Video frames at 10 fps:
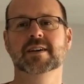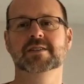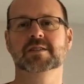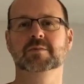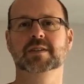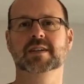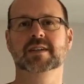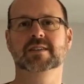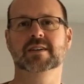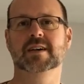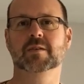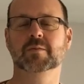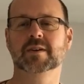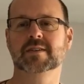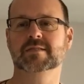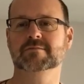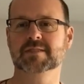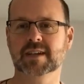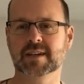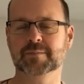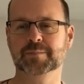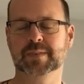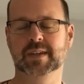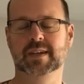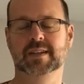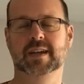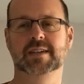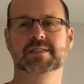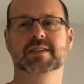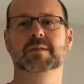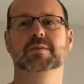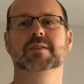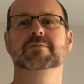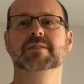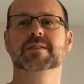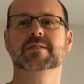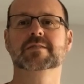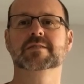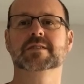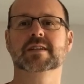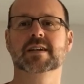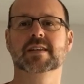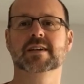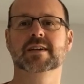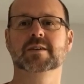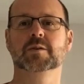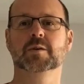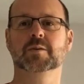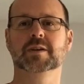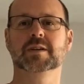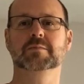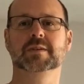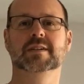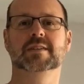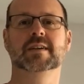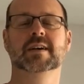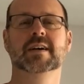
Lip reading: So we did get the hot water done, and it has a couple of features that I like quite a bit.